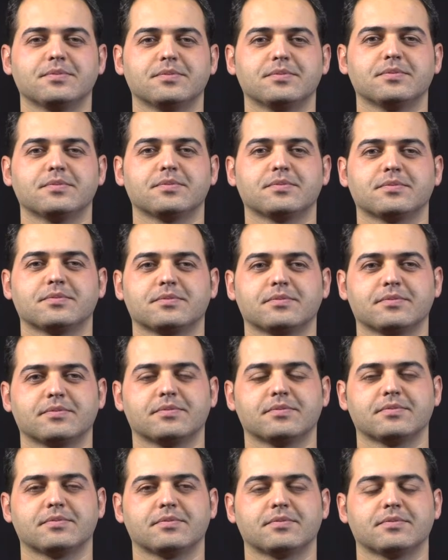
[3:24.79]

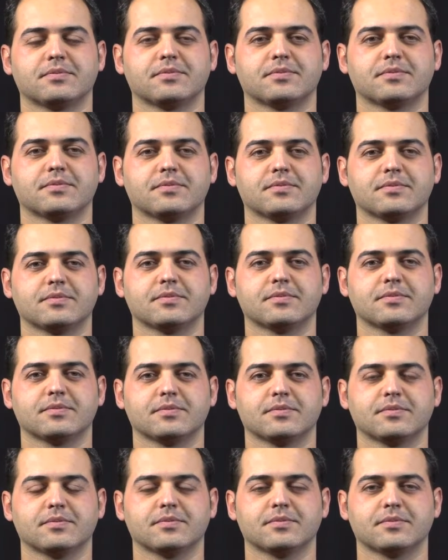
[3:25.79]

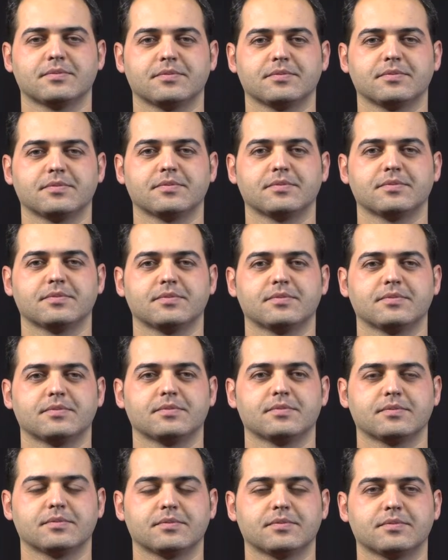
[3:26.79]

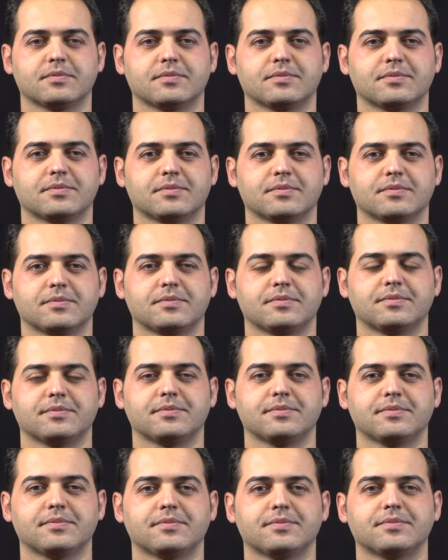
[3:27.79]

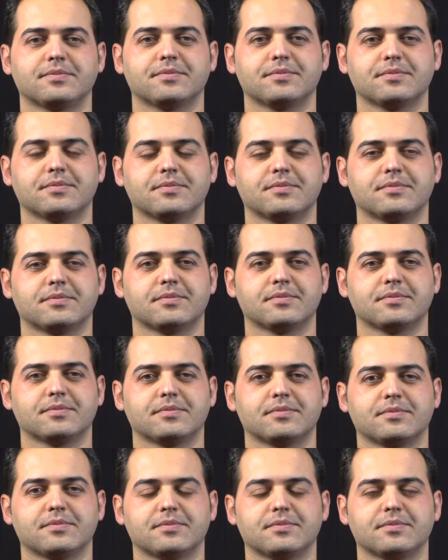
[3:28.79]

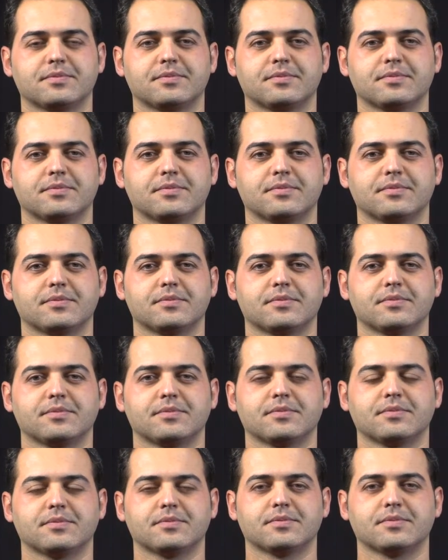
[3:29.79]

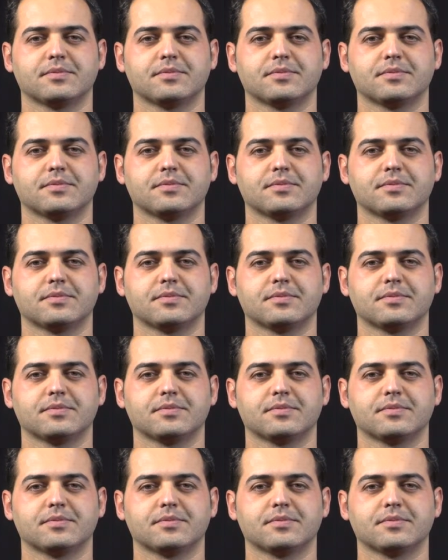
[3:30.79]
No words are spoken by the person on screen.